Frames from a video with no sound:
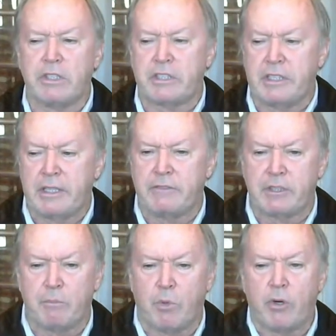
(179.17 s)
which
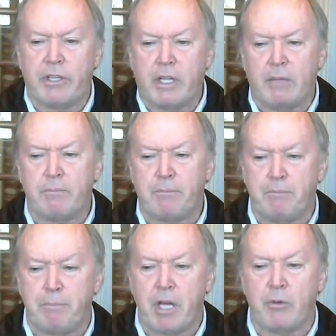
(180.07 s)
gives it more of the
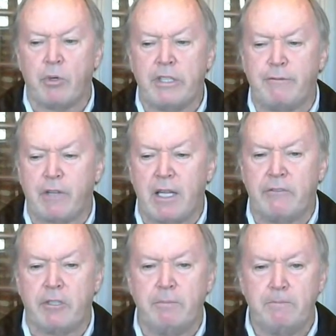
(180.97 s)
buttery
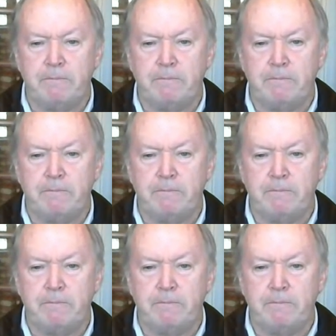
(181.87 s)
flavor.